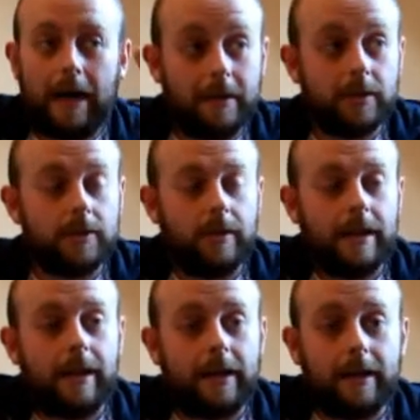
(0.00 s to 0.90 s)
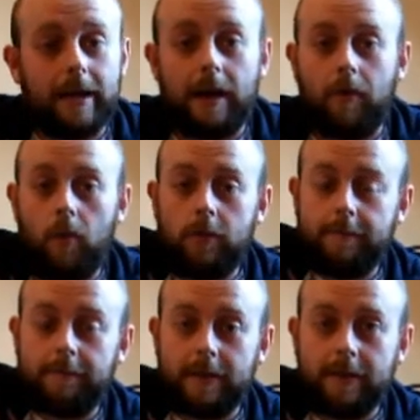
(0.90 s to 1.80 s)
you saw there I hit that wall of
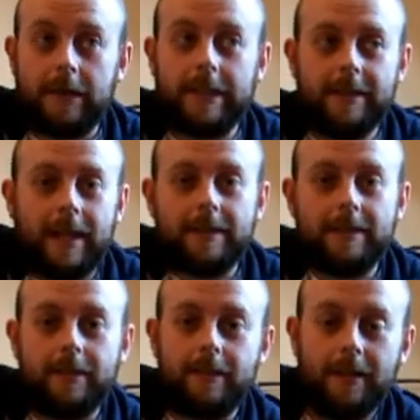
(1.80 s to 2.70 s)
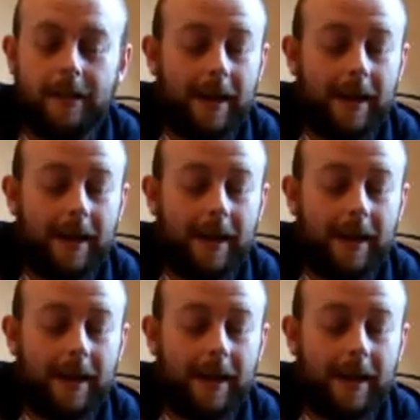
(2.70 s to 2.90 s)
Green Lantern.